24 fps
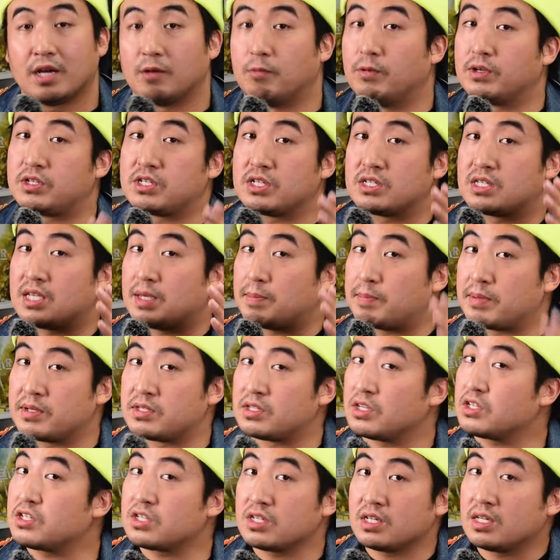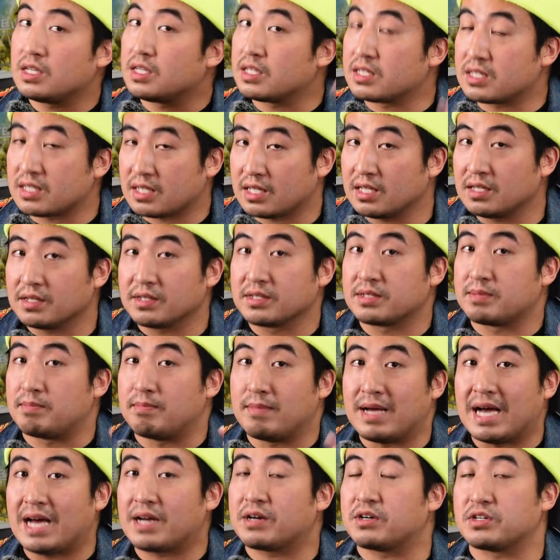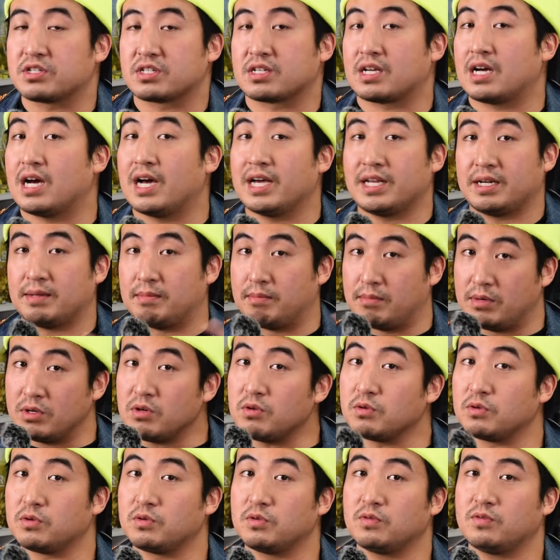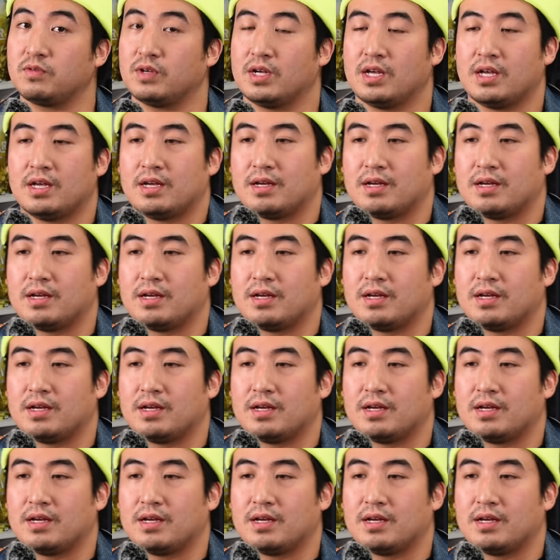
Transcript: which is a positioning skills matters kind of move.